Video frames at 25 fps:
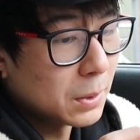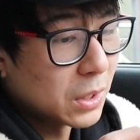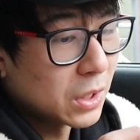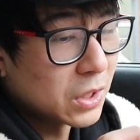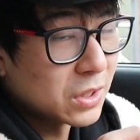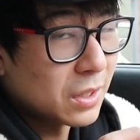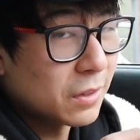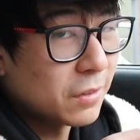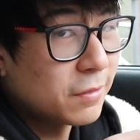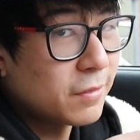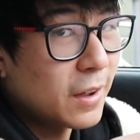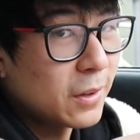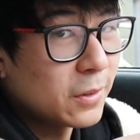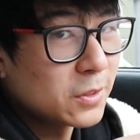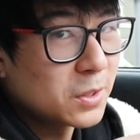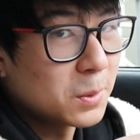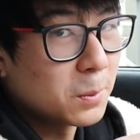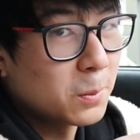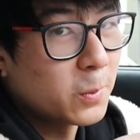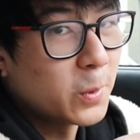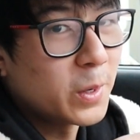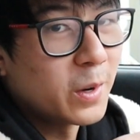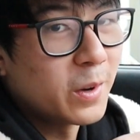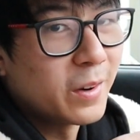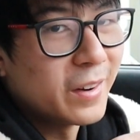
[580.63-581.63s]
because I found
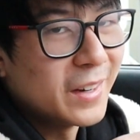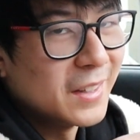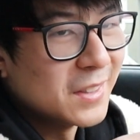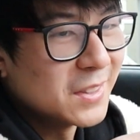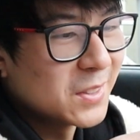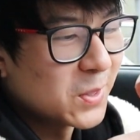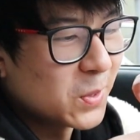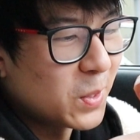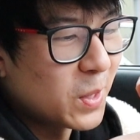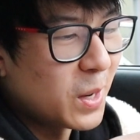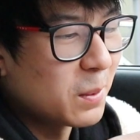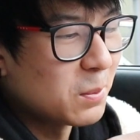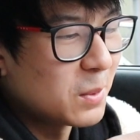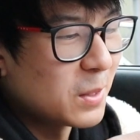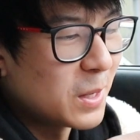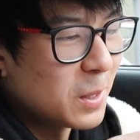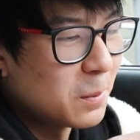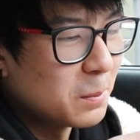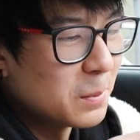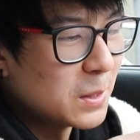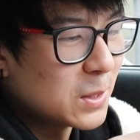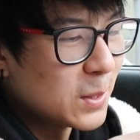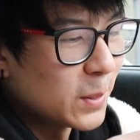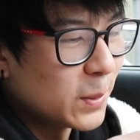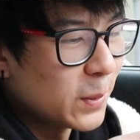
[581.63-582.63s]
someone on Instagram to
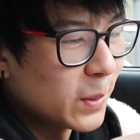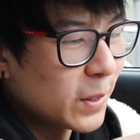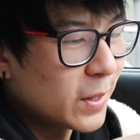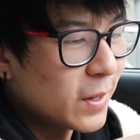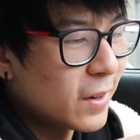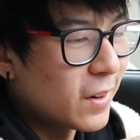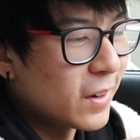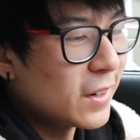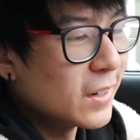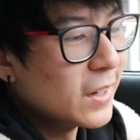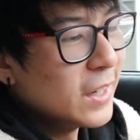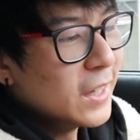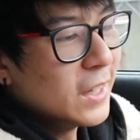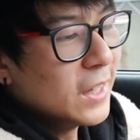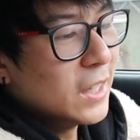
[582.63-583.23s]
help me tow the car.